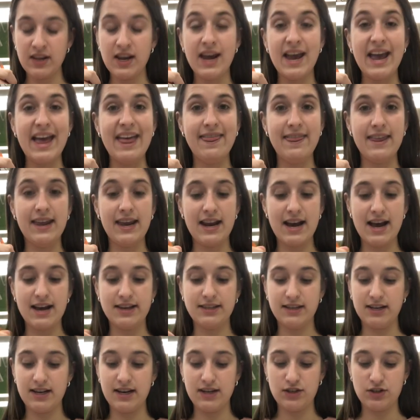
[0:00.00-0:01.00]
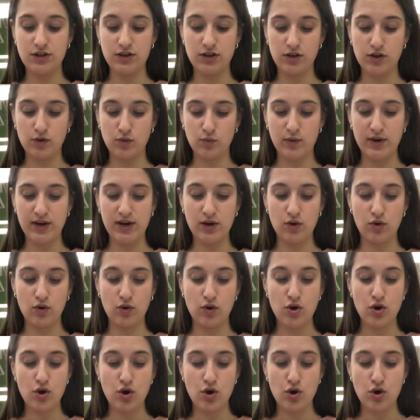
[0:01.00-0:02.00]
And then as it gets to the renal
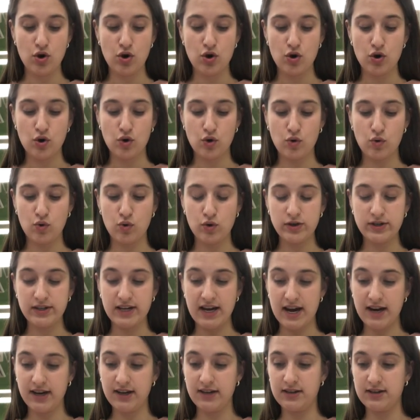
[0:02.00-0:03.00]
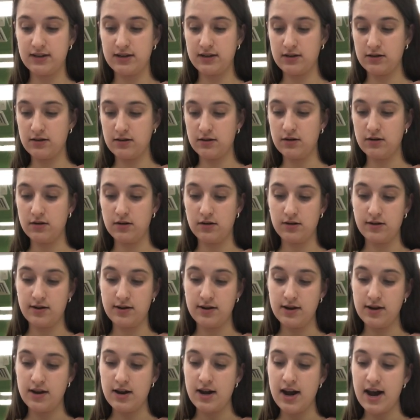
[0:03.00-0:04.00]
cortex,
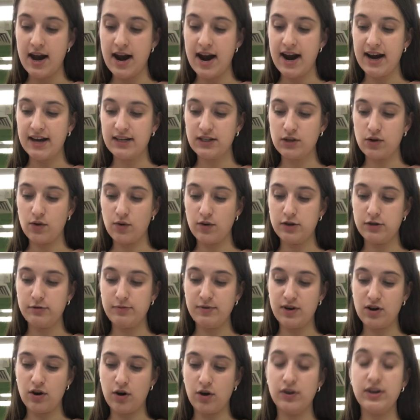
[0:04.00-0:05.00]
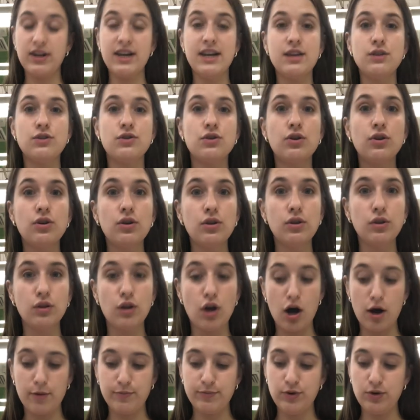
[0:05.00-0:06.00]
it's going to be called
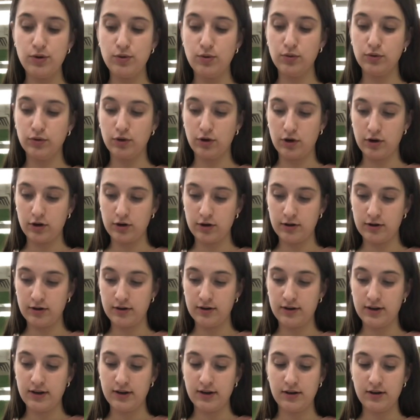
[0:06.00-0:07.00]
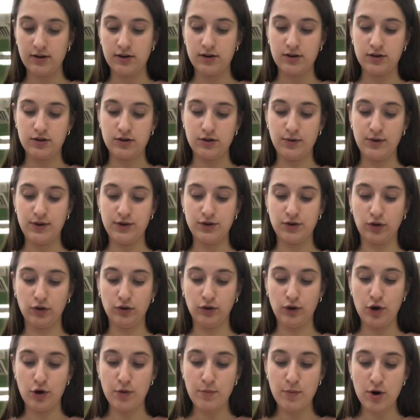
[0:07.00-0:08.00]
interlobular. So
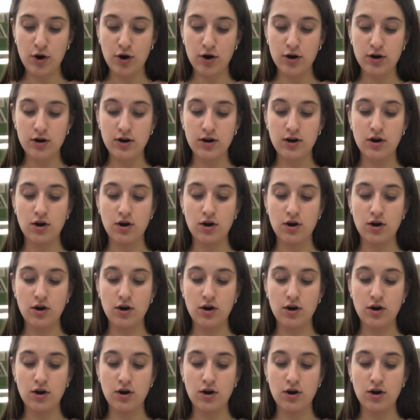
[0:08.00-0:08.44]
interlobar,